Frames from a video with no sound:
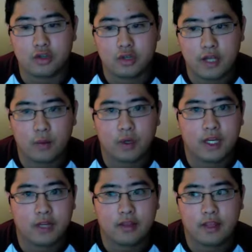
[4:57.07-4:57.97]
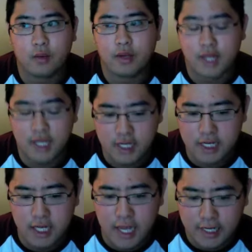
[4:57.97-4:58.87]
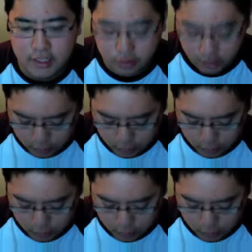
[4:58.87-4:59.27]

networking thing within it. I guess you could